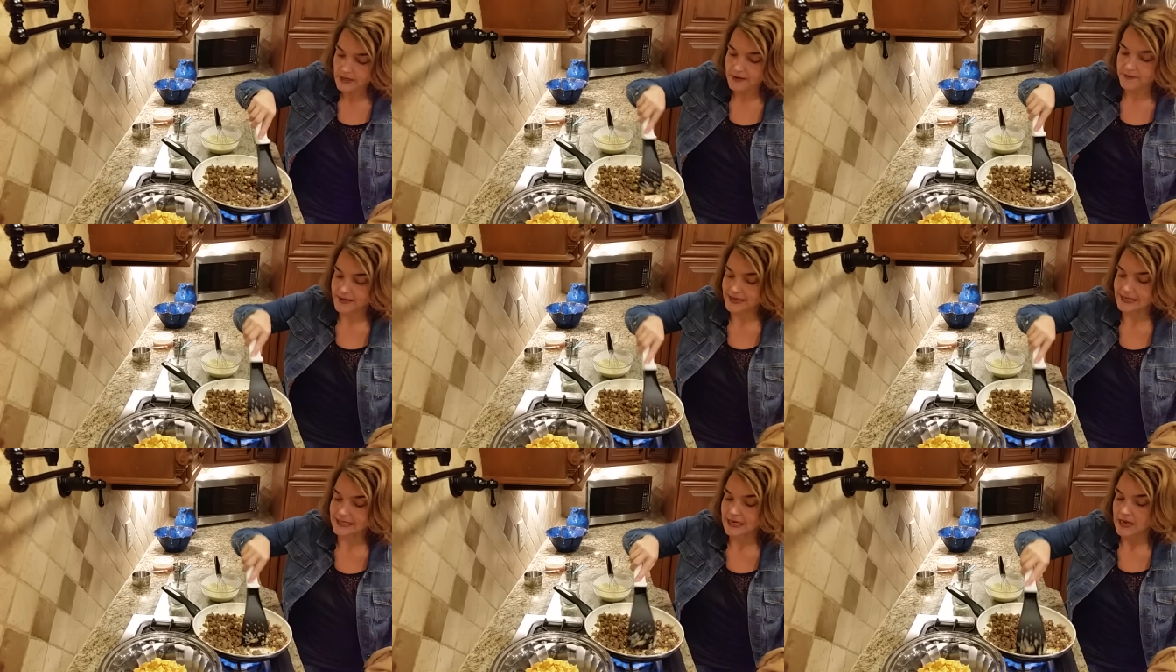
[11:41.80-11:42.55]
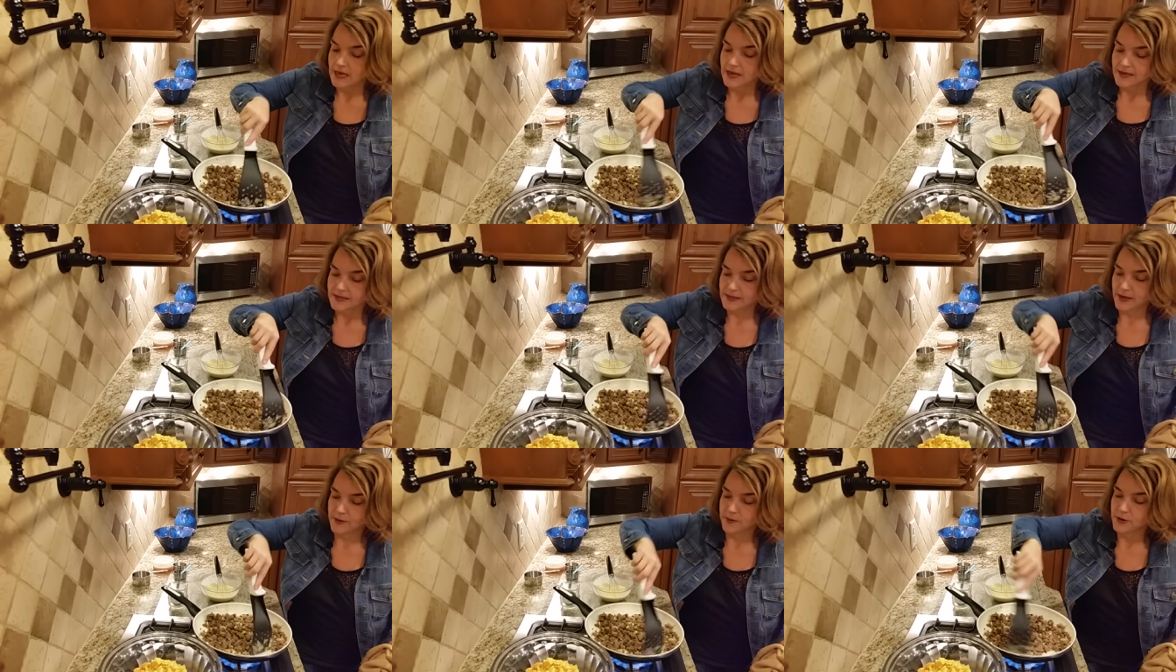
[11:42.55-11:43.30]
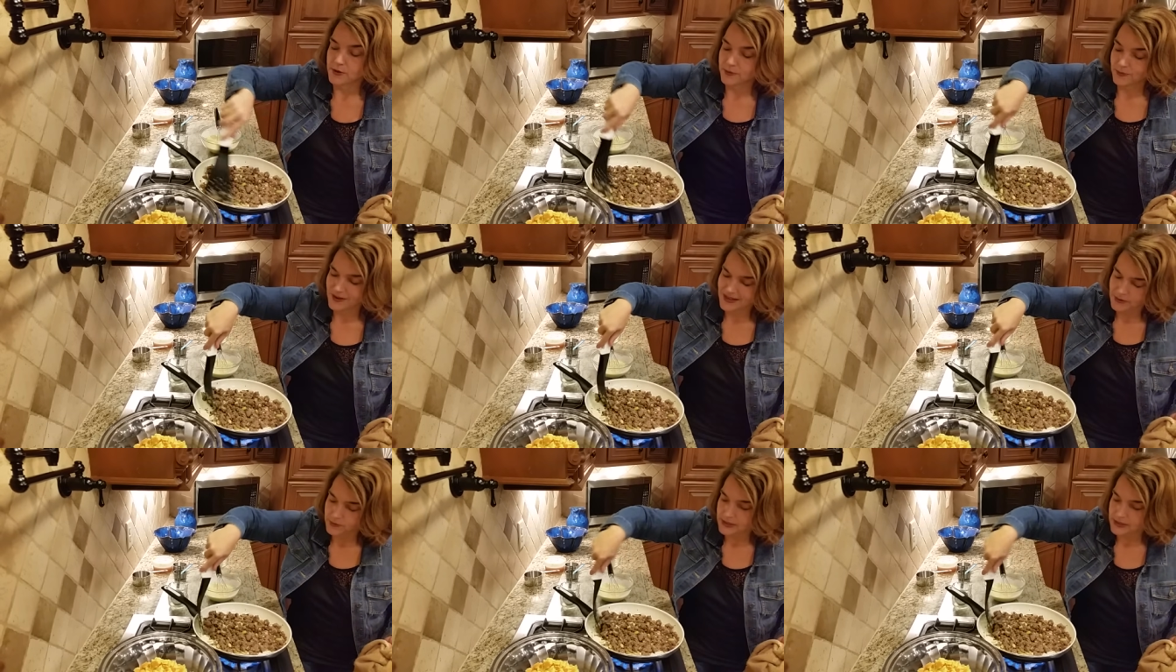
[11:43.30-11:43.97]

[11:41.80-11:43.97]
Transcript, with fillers: of it. So you're going to